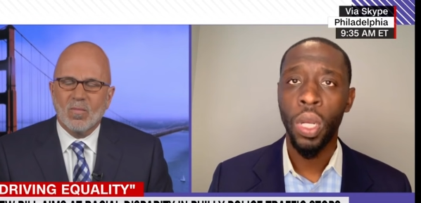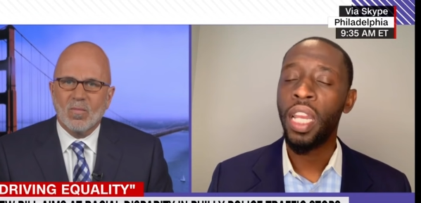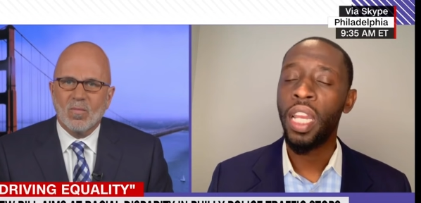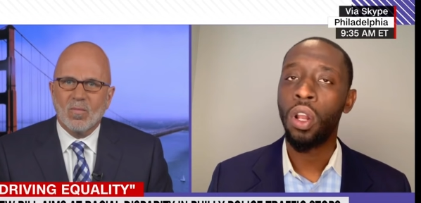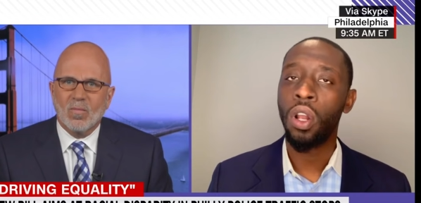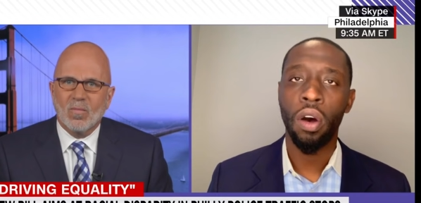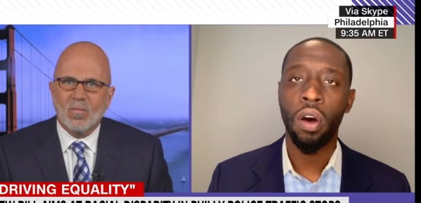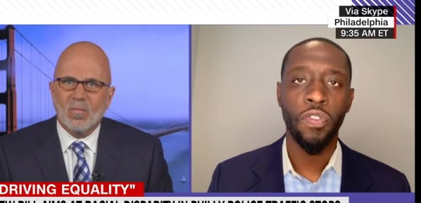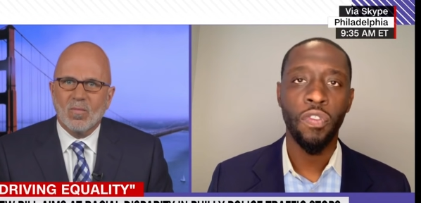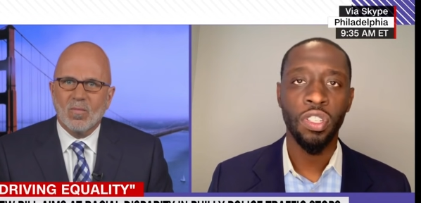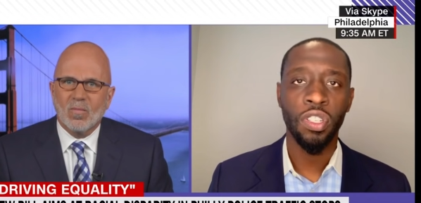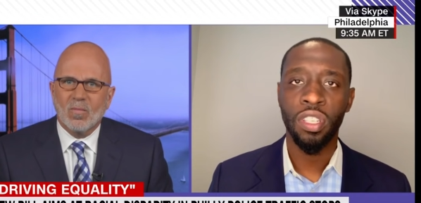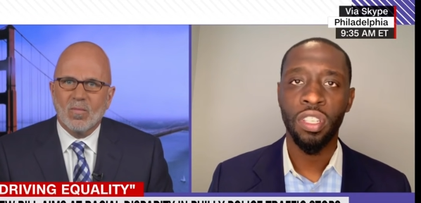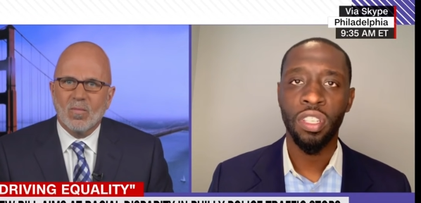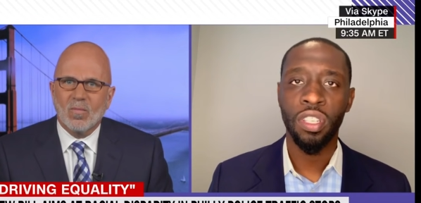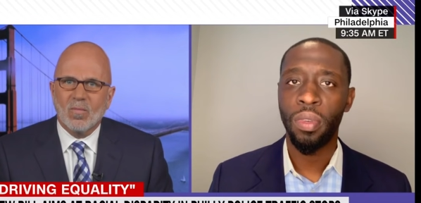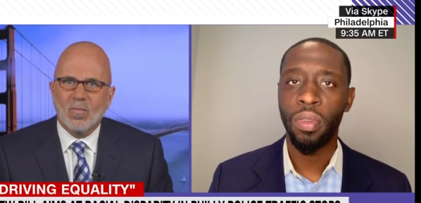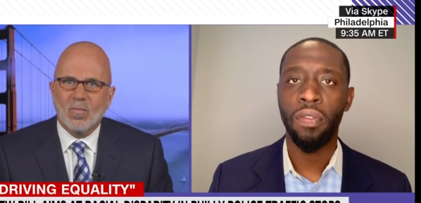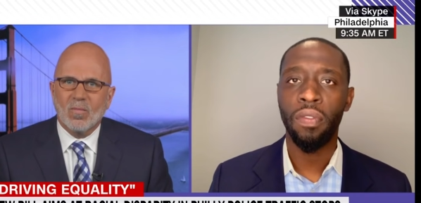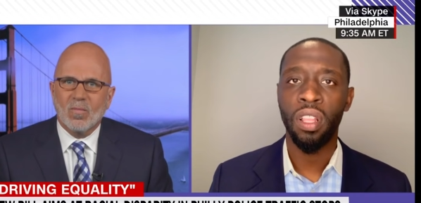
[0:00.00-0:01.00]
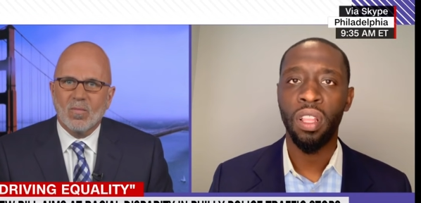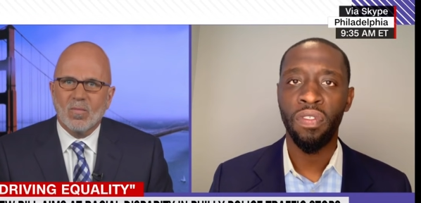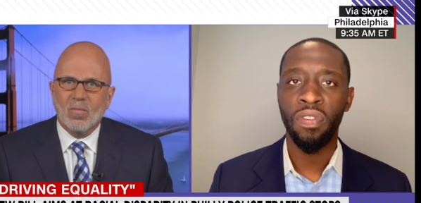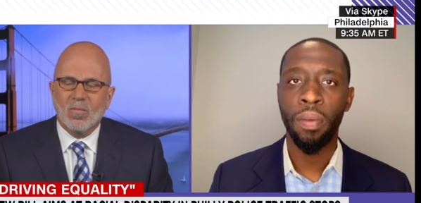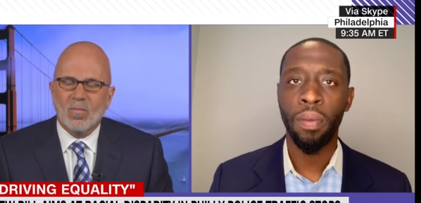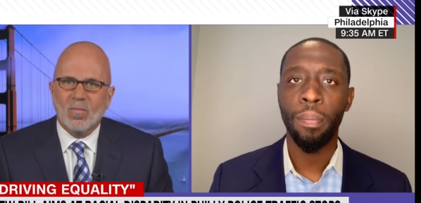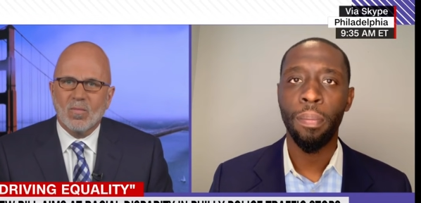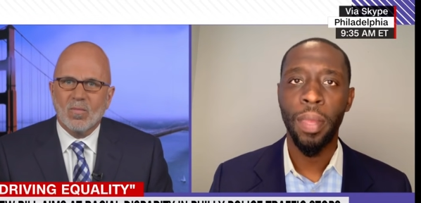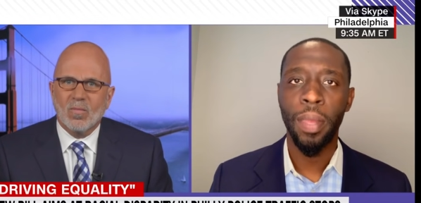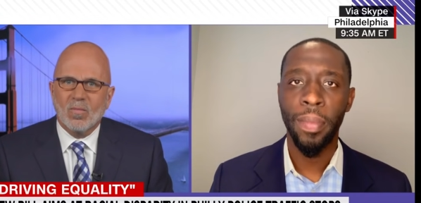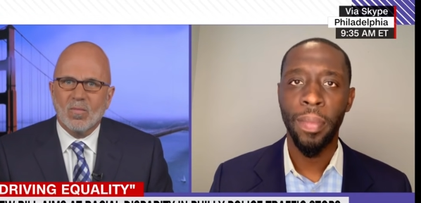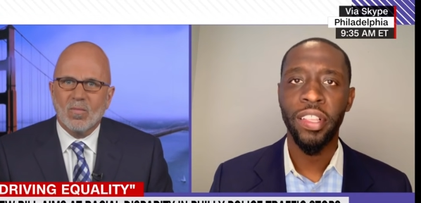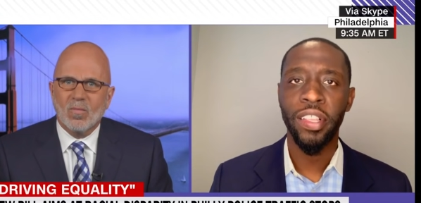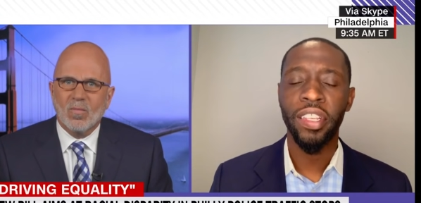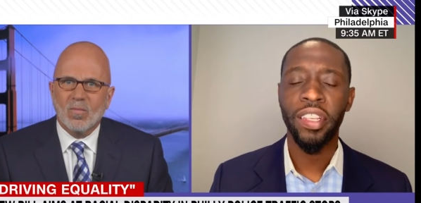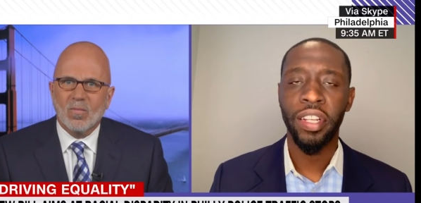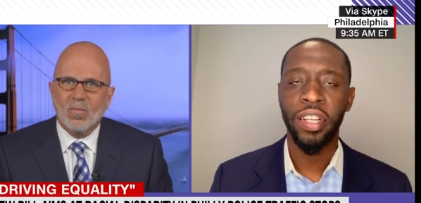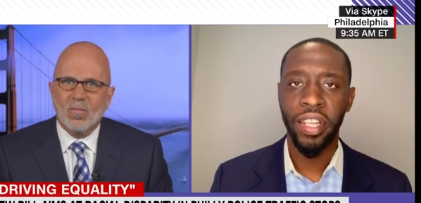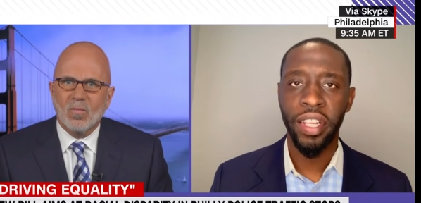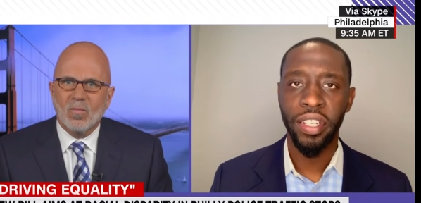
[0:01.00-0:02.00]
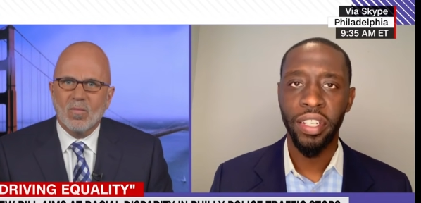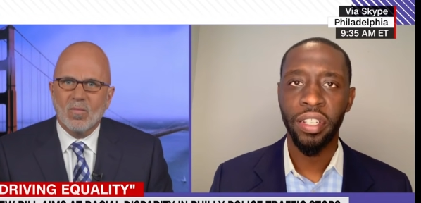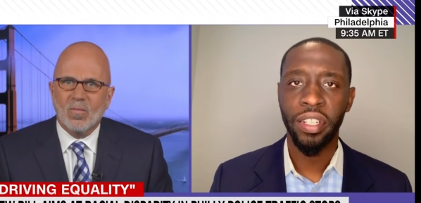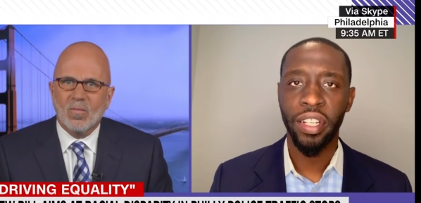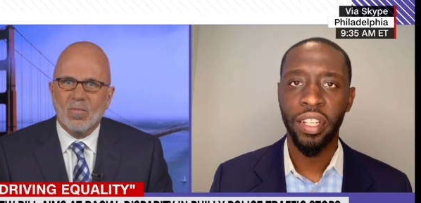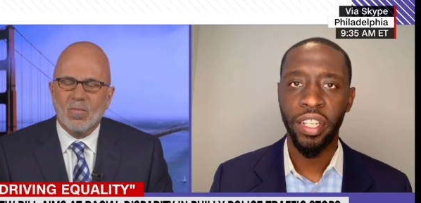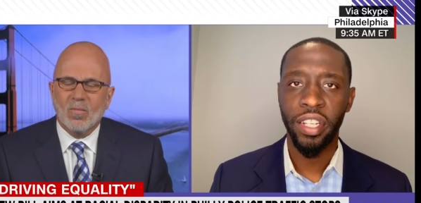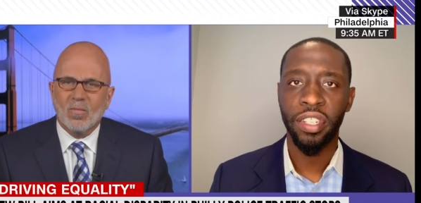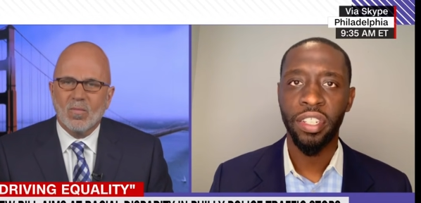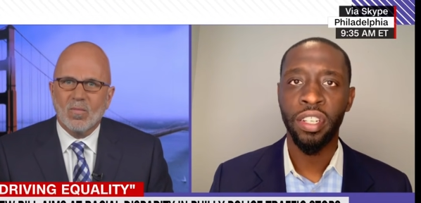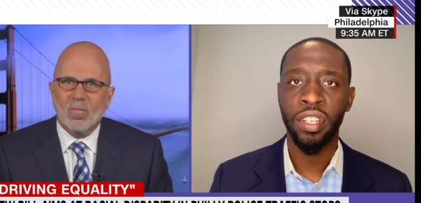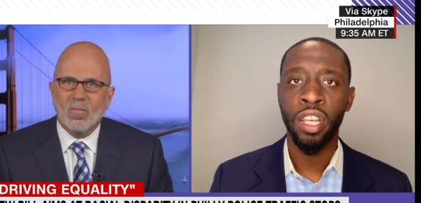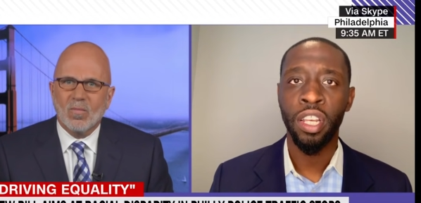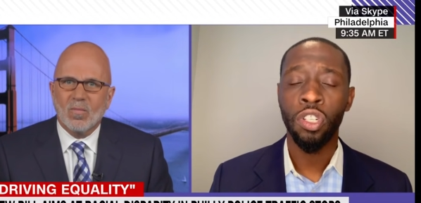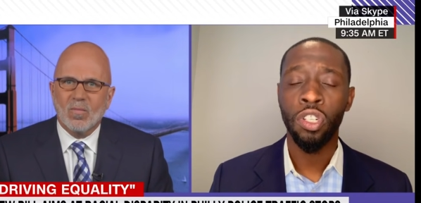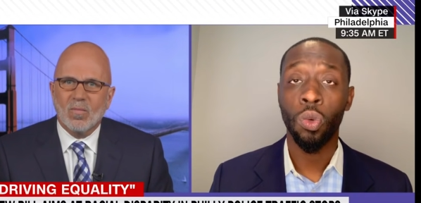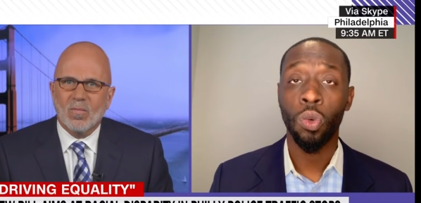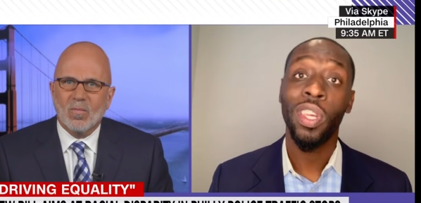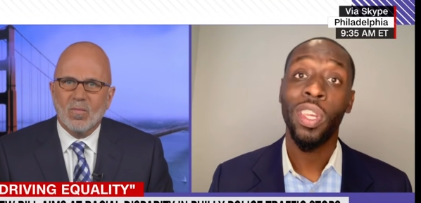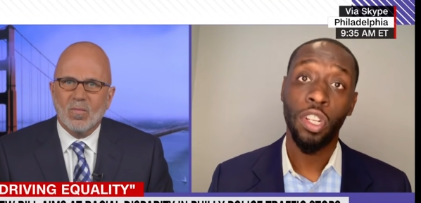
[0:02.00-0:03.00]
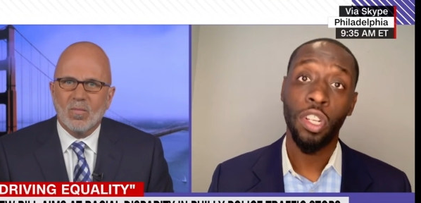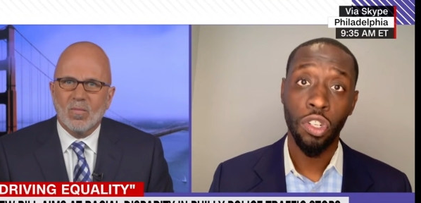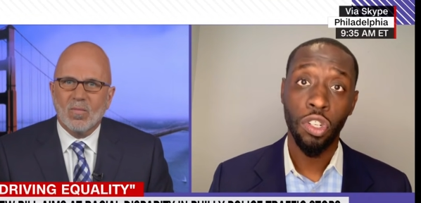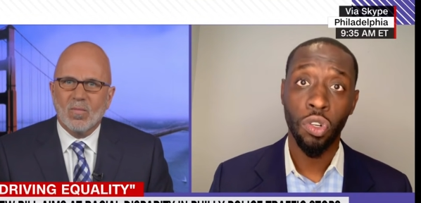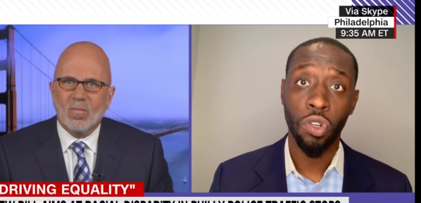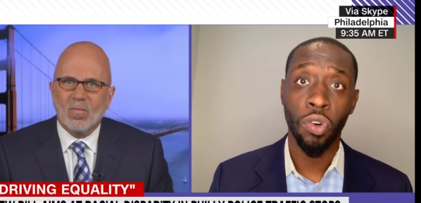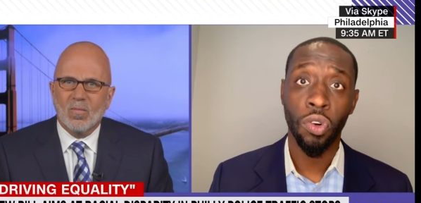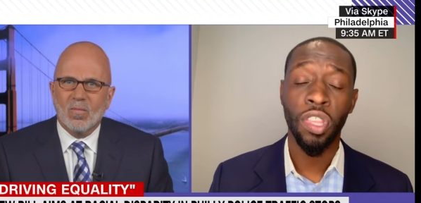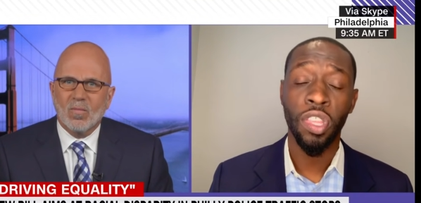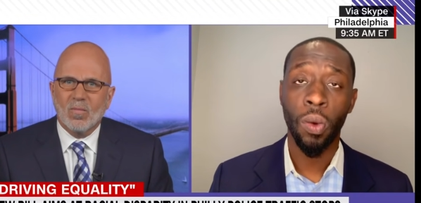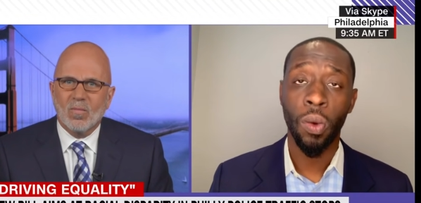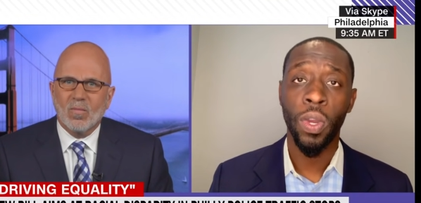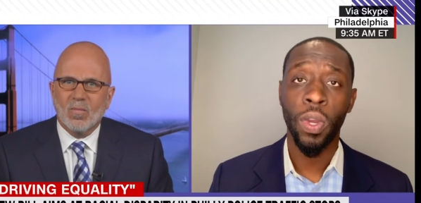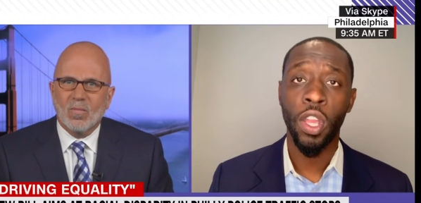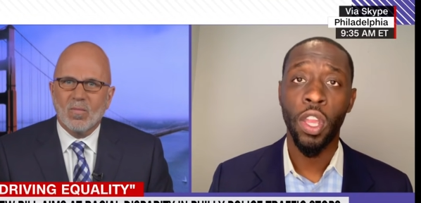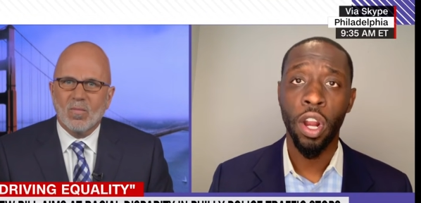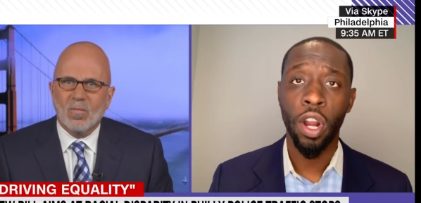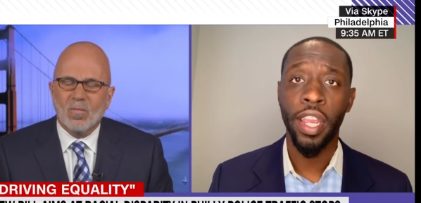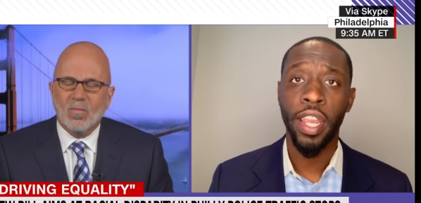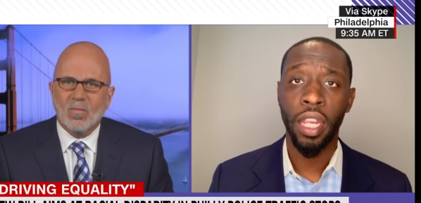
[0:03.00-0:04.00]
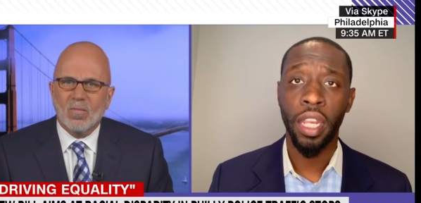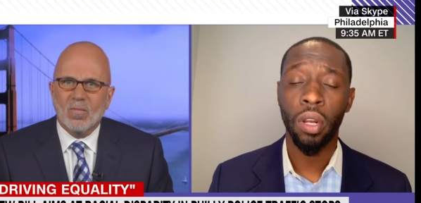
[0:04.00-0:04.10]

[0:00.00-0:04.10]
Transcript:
Speaker 1: we can offer some level of amendment to the legislation so we can ensure that we are